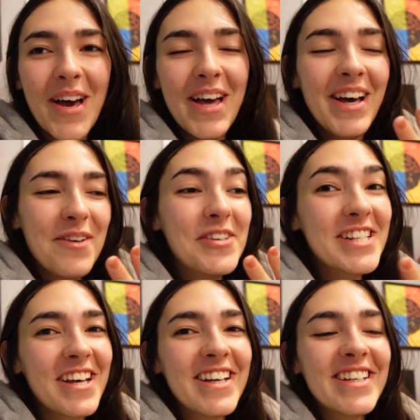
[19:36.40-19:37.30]
I'm
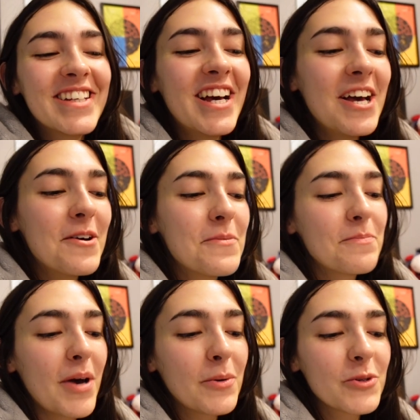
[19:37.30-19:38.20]
excited.
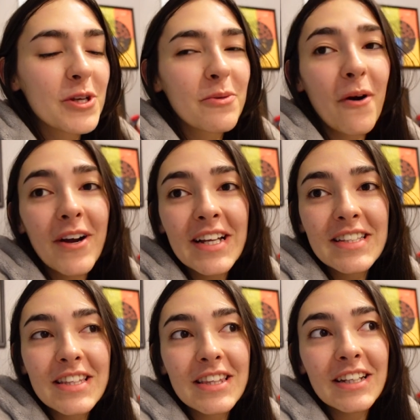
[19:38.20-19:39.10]
But I'm also
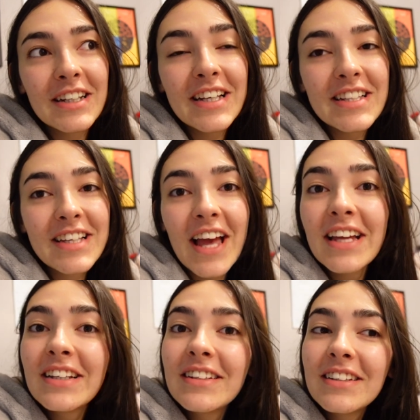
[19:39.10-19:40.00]
worried that it's
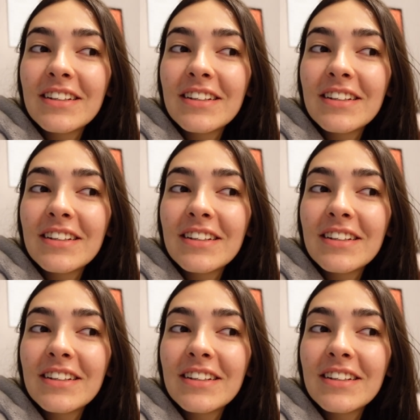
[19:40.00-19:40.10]
getting